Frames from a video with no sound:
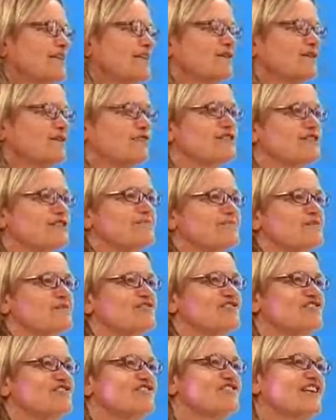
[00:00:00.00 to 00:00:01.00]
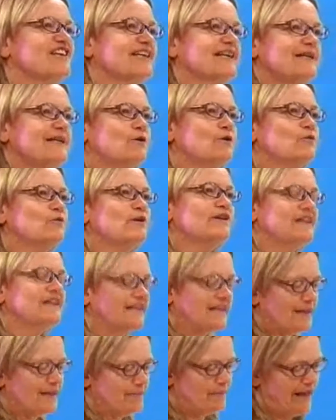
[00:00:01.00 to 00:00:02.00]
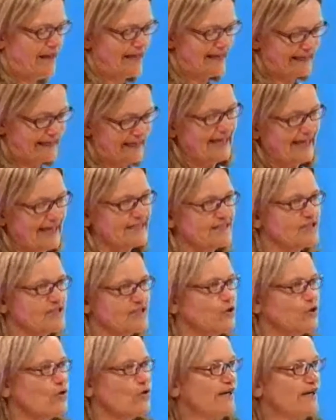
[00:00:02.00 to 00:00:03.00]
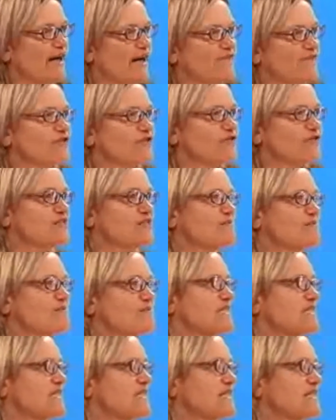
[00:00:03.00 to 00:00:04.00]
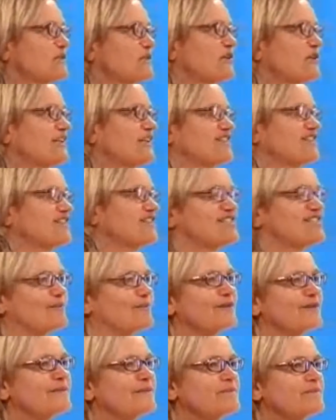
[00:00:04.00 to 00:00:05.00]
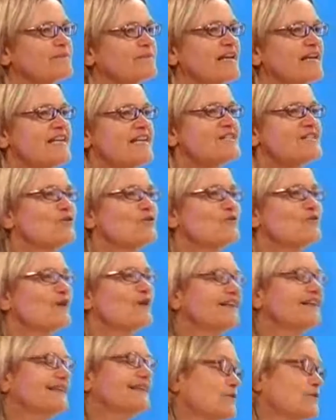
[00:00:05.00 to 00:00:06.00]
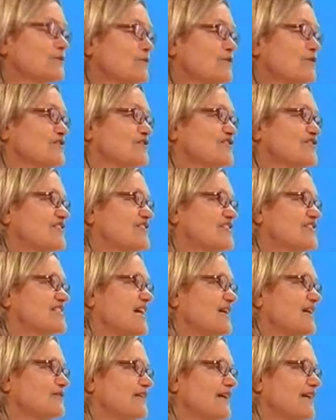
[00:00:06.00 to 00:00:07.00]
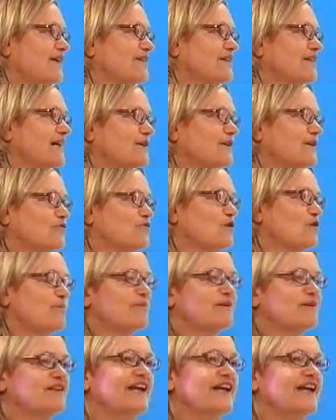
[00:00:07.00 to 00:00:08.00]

at Christmas saying hello when they came back and going after Christmas, and equally in the summer. So that was the South Kerry I grew up in.